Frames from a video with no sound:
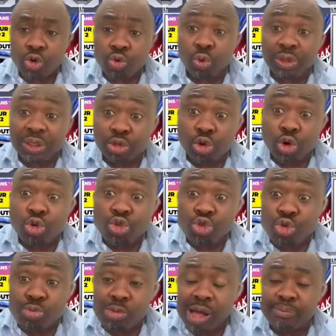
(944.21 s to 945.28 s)
would, no
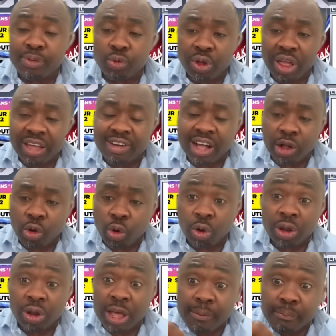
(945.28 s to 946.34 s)
human being will ever
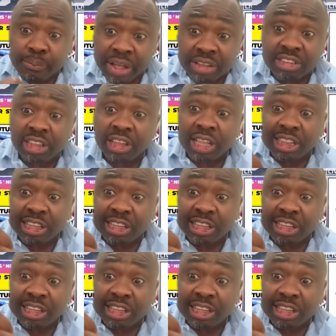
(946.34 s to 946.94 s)
call person.